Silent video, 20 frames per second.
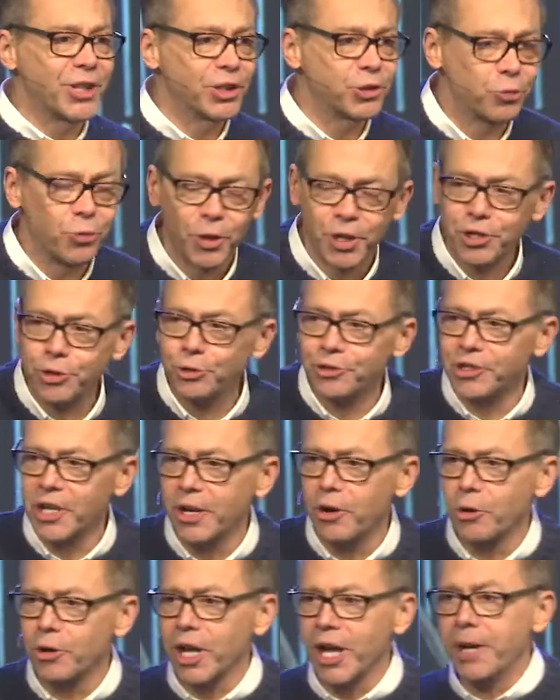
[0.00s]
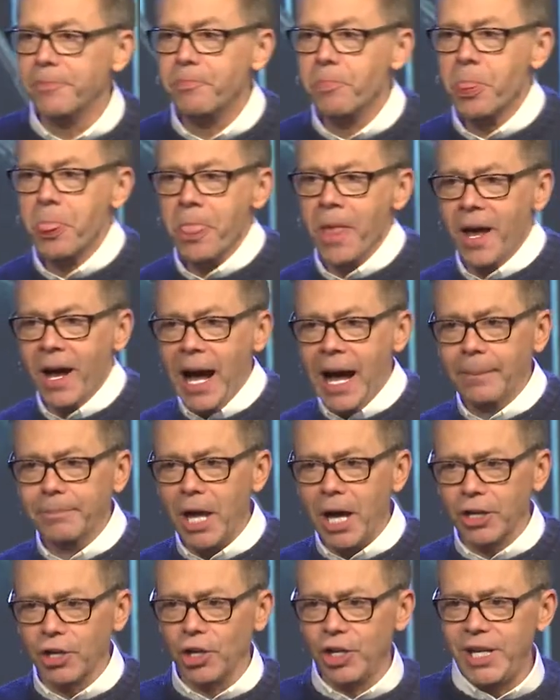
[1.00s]
That's where you say, okay, I'm
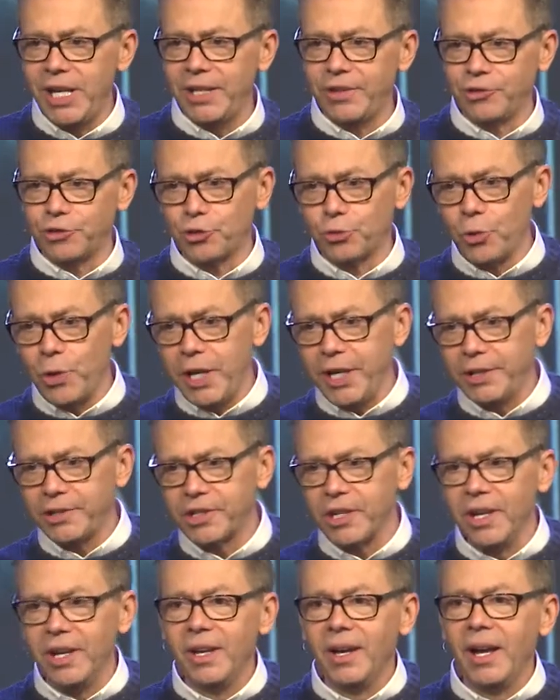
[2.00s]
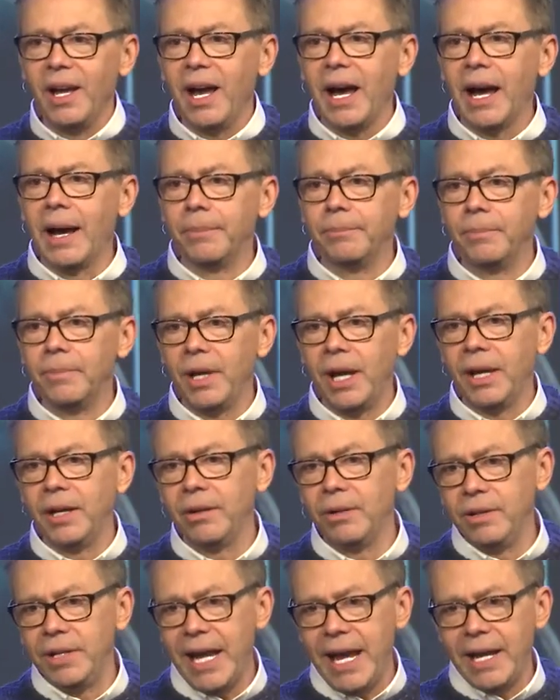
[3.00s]
not going to eat sweets Um,
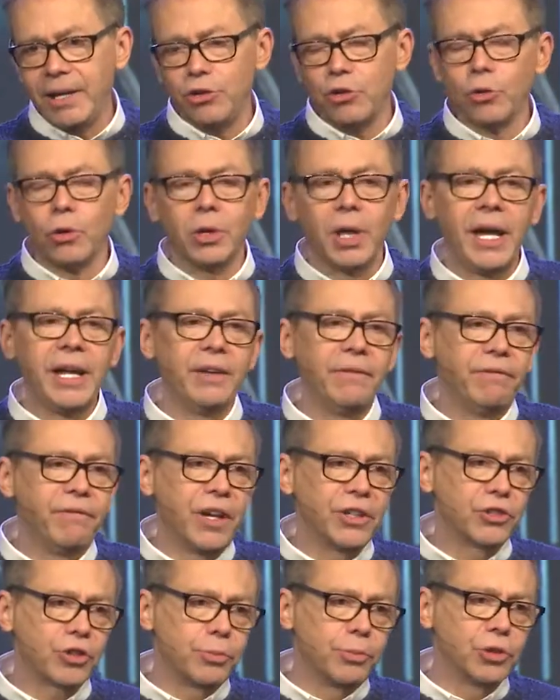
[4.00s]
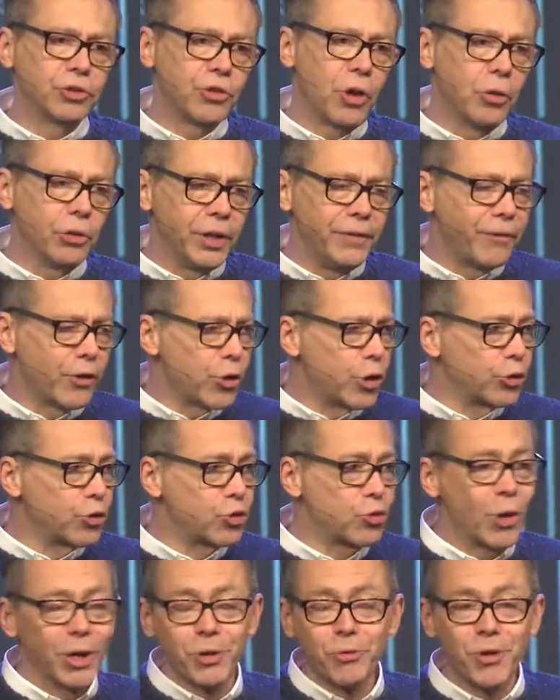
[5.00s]
and Daniel ate vegetables only for those
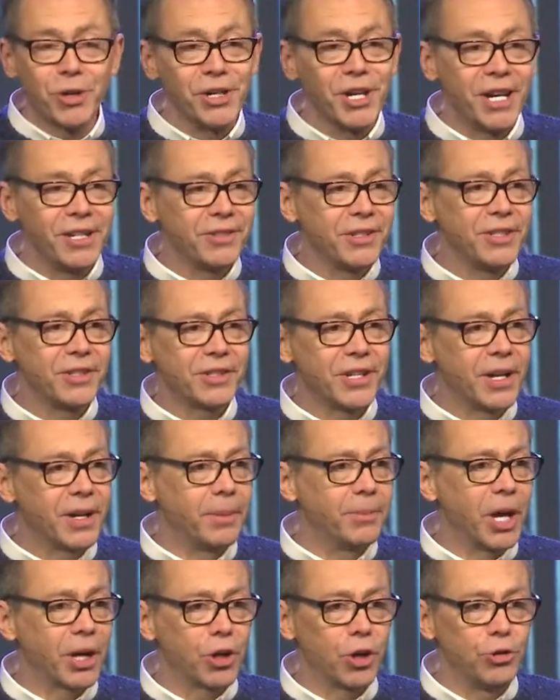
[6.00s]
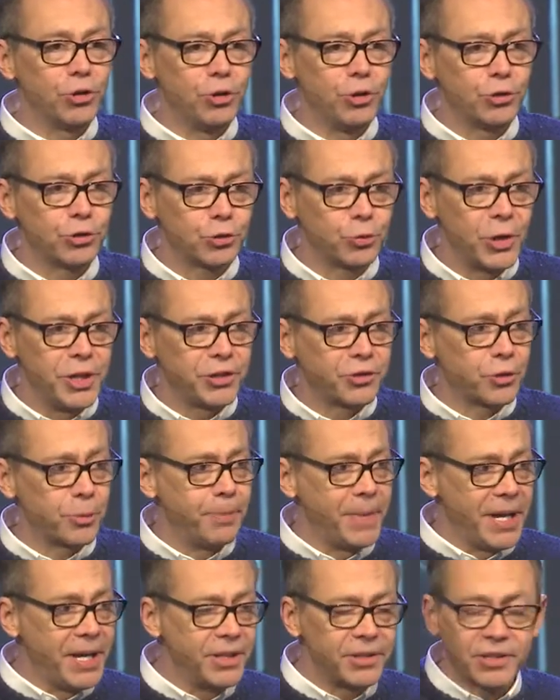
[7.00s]
twenty-one days. He said, I'm not going to do sweets or
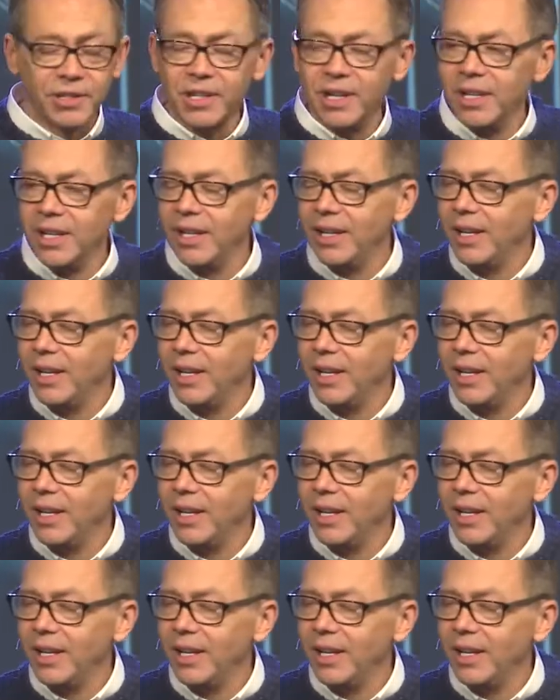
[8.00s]
meats.